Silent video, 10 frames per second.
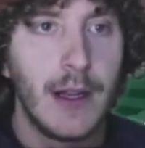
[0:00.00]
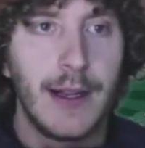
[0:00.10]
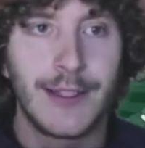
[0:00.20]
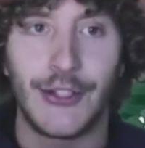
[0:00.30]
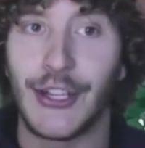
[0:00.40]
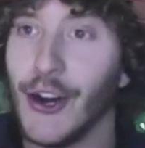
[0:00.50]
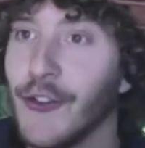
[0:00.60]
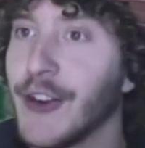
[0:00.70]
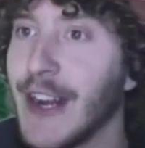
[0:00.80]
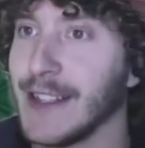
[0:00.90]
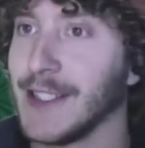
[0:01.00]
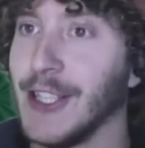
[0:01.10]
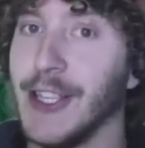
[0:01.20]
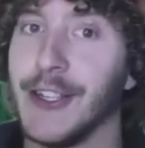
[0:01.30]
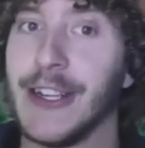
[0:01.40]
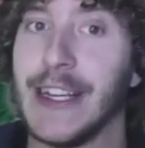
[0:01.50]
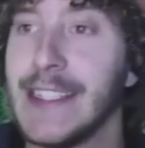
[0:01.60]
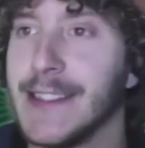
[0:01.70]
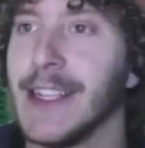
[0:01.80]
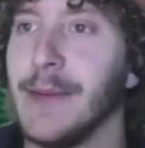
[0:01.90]
So the Gophernetes here
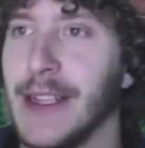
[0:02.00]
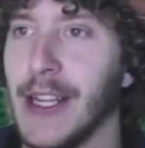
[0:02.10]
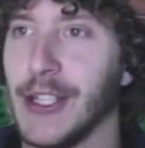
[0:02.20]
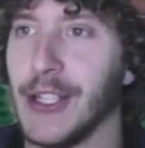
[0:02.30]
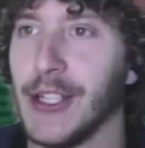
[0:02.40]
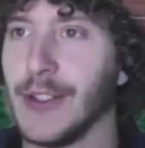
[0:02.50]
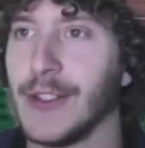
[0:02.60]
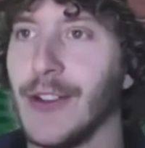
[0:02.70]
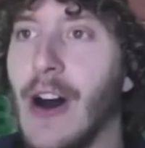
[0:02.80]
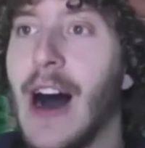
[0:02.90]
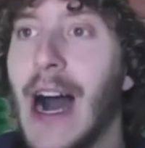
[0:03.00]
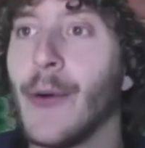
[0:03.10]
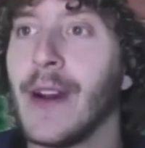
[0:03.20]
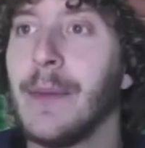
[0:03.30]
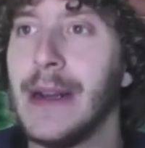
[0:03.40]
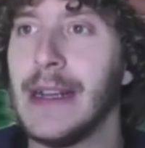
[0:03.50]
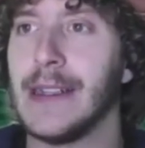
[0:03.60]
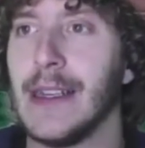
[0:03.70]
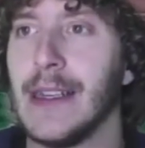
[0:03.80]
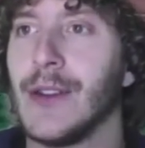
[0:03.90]
is the limitation. So our
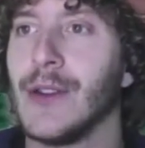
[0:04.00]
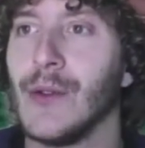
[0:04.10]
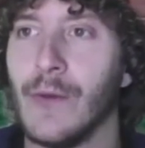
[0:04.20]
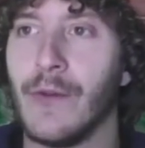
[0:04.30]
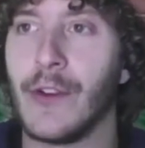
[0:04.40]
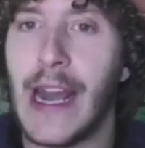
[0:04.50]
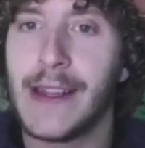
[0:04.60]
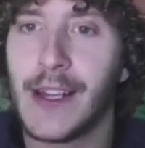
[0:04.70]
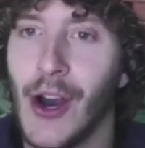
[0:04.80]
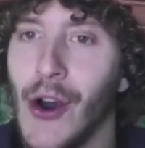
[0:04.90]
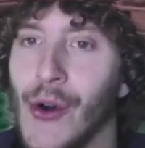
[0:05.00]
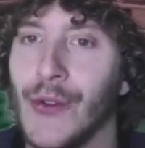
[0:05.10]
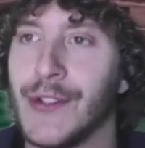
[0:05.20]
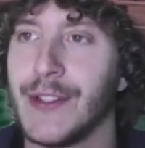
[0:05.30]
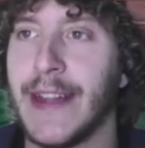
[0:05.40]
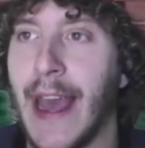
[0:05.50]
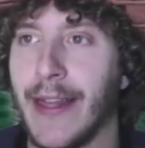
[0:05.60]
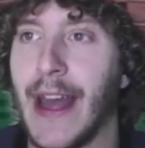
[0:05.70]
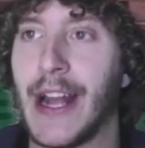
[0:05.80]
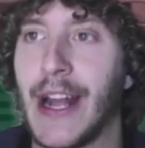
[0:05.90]
ability to write codes that
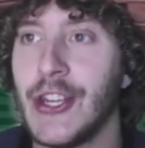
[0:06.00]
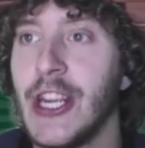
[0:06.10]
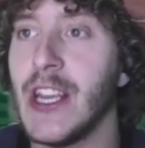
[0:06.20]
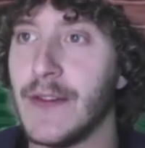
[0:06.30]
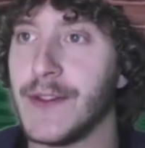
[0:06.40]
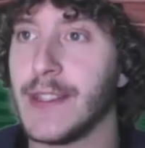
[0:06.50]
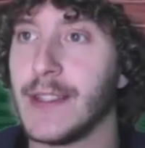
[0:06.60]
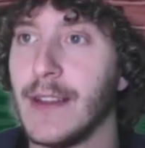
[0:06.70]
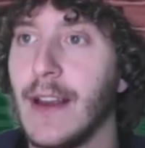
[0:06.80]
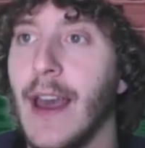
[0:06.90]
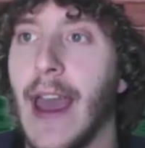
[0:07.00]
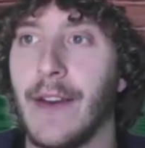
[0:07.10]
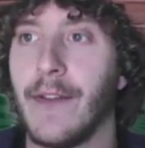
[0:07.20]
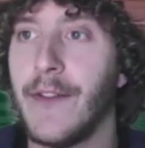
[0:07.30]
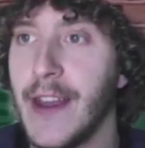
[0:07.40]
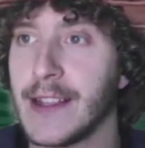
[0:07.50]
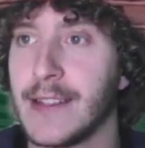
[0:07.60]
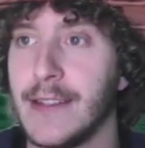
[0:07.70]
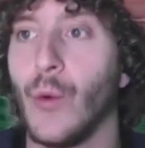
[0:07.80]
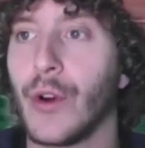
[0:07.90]
achieves and fix
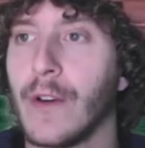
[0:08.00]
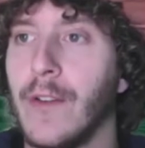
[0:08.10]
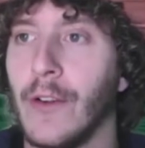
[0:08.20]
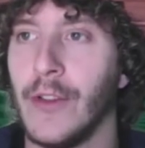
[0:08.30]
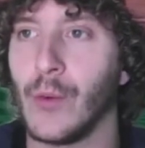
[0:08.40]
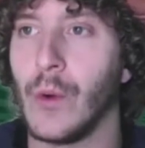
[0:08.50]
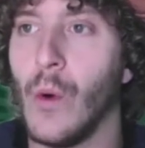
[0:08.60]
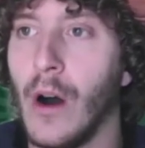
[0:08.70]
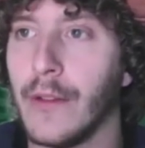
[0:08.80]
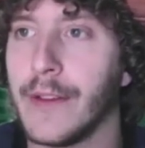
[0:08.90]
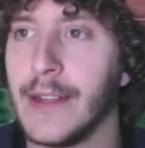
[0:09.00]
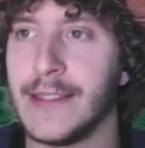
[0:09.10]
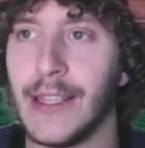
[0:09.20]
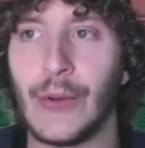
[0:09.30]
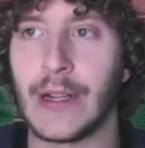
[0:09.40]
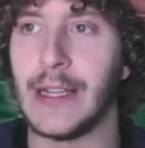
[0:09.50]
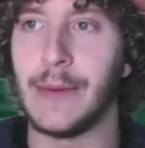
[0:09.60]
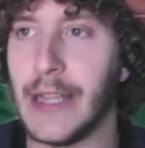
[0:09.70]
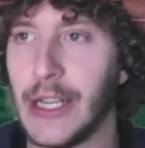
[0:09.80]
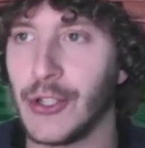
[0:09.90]
the workflow that we want is the unique
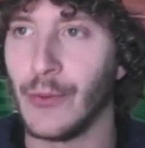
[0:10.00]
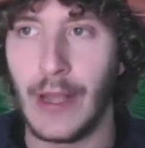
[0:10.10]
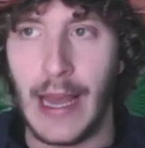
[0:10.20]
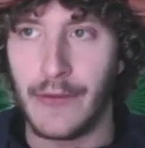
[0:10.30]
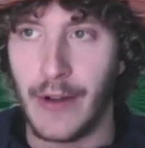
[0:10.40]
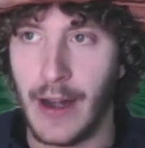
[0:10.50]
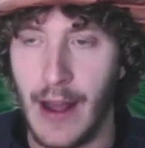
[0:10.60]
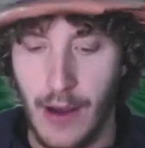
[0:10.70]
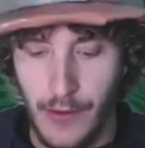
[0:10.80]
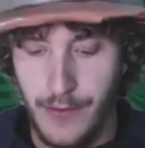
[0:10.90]
limitation we have right now.